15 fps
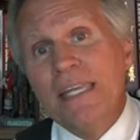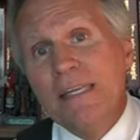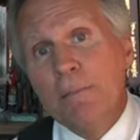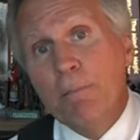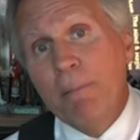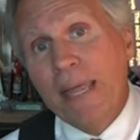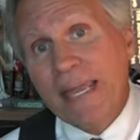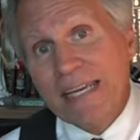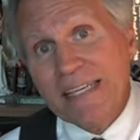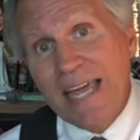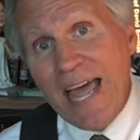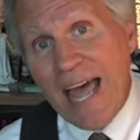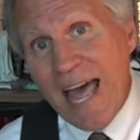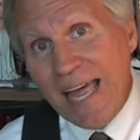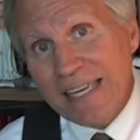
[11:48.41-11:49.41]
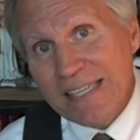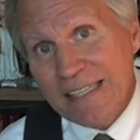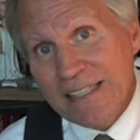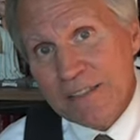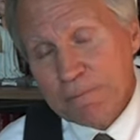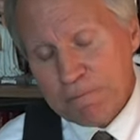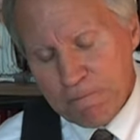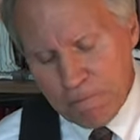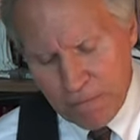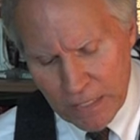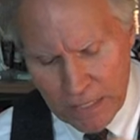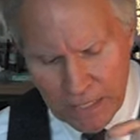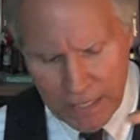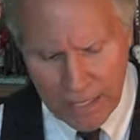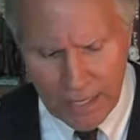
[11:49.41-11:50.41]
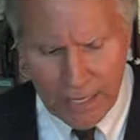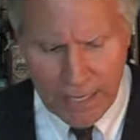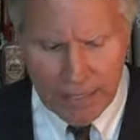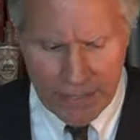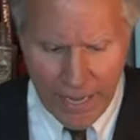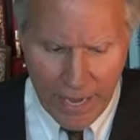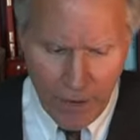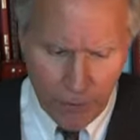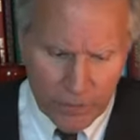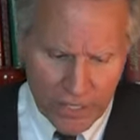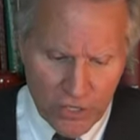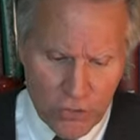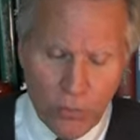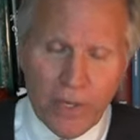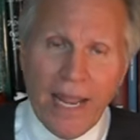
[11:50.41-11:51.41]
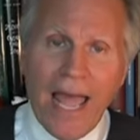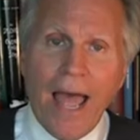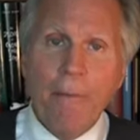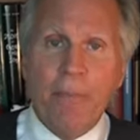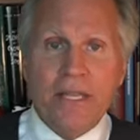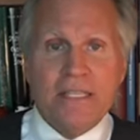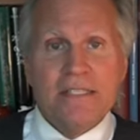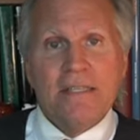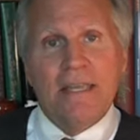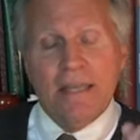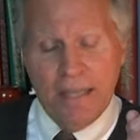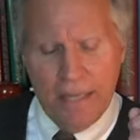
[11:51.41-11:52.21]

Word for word: in Manhattan. Now, here's what happens.